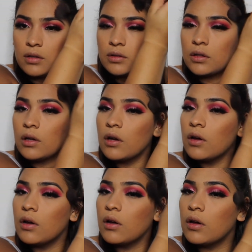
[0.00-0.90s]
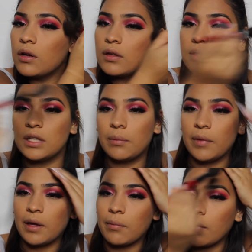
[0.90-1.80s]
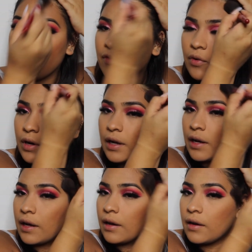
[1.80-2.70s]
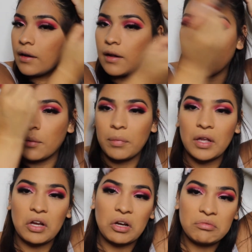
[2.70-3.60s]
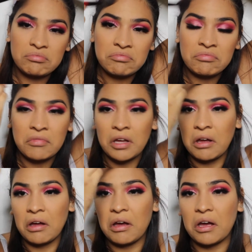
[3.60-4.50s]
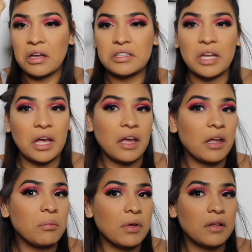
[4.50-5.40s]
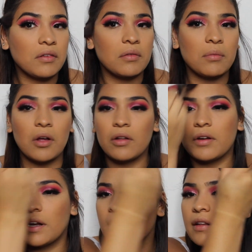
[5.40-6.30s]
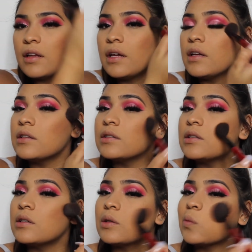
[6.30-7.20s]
so to make my forehead appear a tad bit smaller at least.